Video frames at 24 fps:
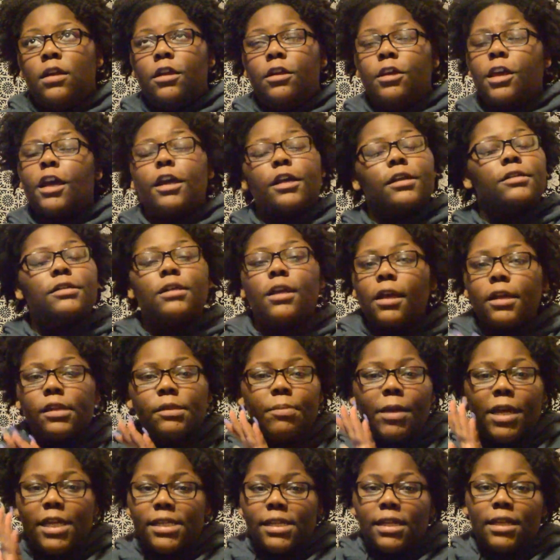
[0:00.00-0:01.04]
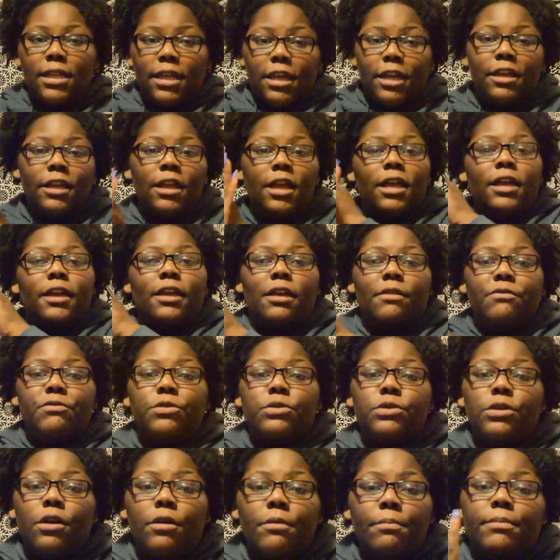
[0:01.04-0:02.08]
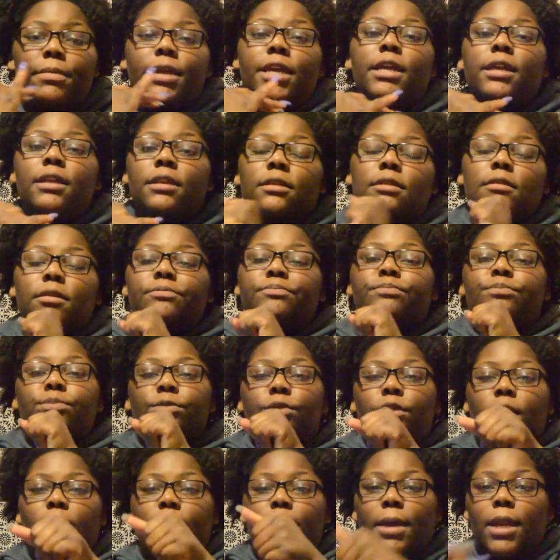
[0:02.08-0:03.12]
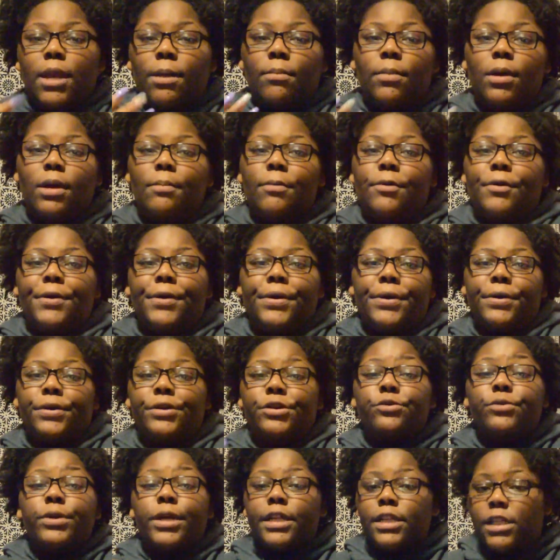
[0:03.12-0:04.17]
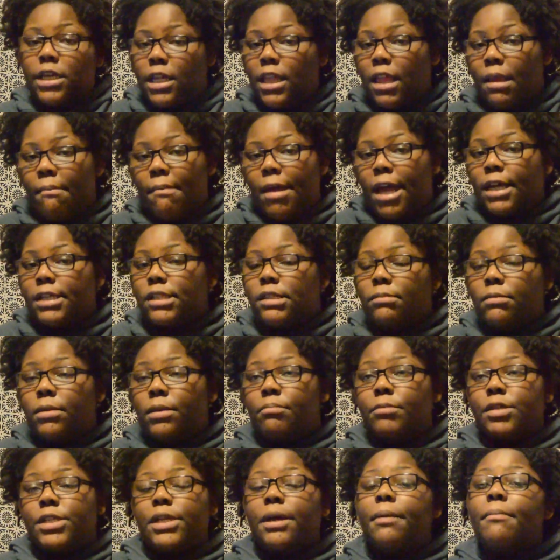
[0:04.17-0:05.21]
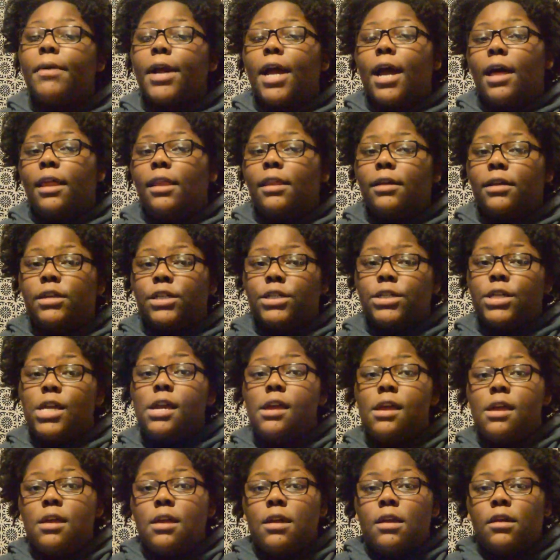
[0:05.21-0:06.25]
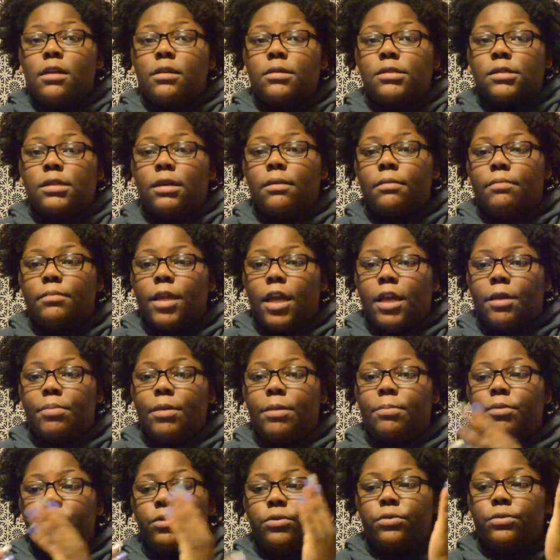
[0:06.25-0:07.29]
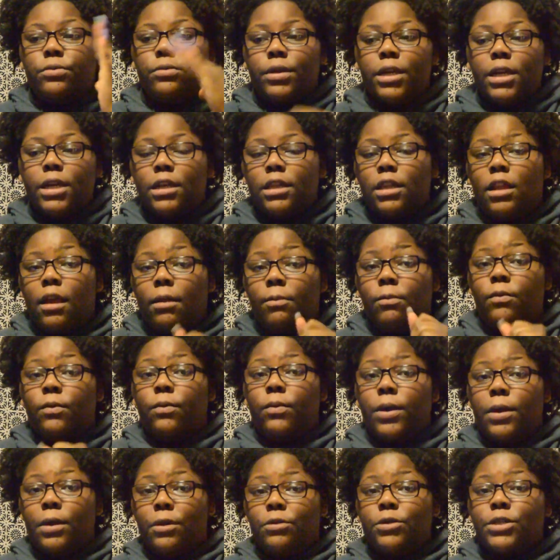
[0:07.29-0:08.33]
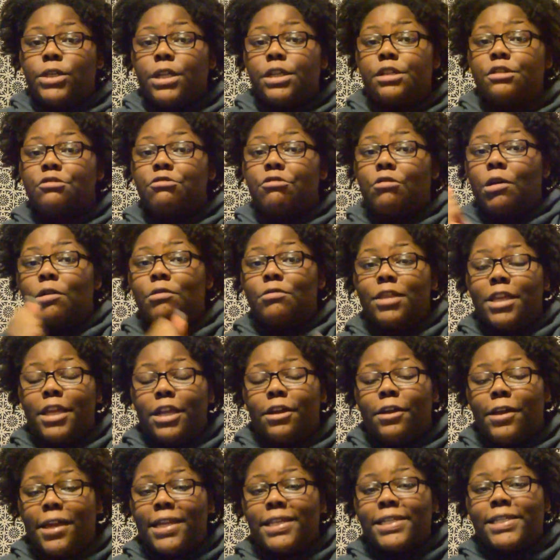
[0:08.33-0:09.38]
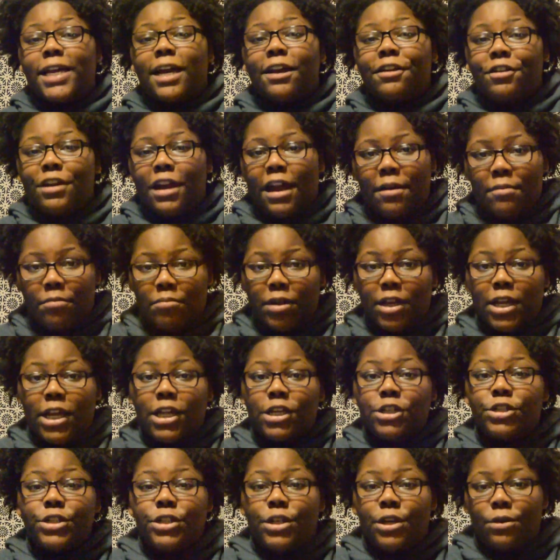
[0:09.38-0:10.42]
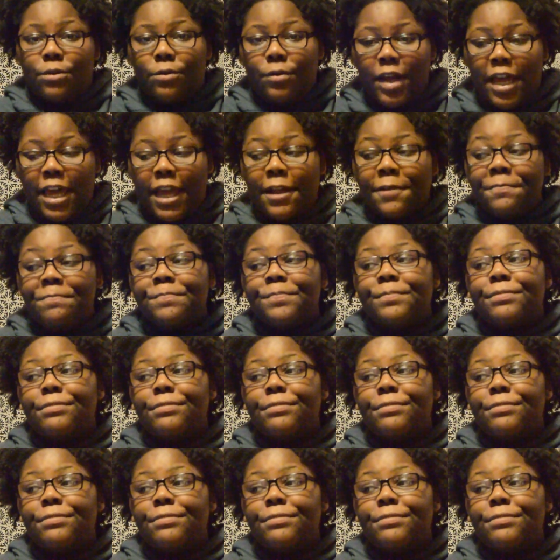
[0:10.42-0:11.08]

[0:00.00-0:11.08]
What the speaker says: yeah, because basically if you don't meet the minimum or you exceed the maximum, some colleges, some like people who read them will just throw the entire application away.